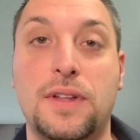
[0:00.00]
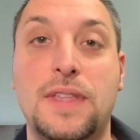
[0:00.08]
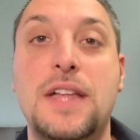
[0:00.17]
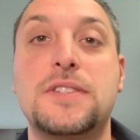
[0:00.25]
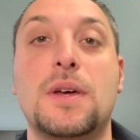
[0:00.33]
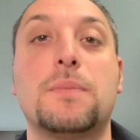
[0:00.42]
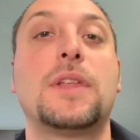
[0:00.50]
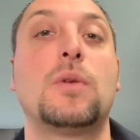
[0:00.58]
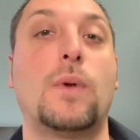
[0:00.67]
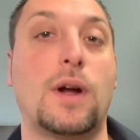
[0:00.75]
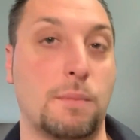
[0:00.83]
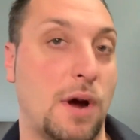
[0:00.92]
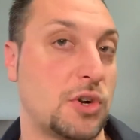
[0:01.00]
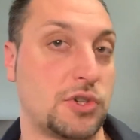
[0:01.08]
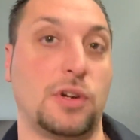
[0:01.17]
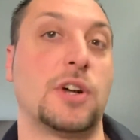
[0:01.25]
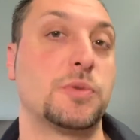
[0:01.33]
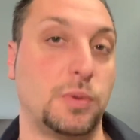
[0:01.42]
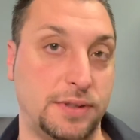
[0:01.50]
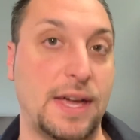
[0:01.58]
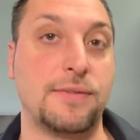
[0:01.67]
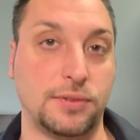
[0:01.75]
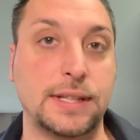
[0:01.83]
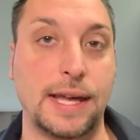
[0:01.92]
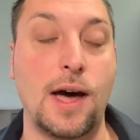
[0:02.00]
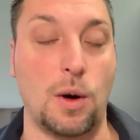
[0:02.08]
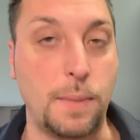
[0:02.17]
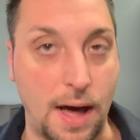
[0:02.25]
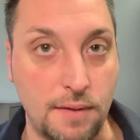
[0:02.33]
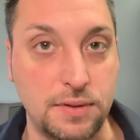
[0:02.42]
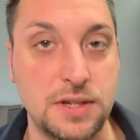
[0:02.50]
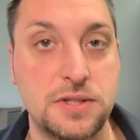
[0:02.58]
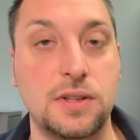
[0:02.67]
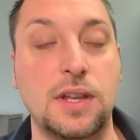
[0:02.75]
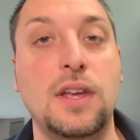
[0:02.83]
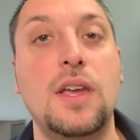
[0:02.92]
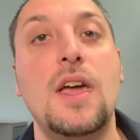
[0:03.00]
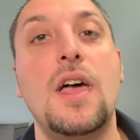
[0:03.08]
and that's something where martial arts will definitely help, obviously.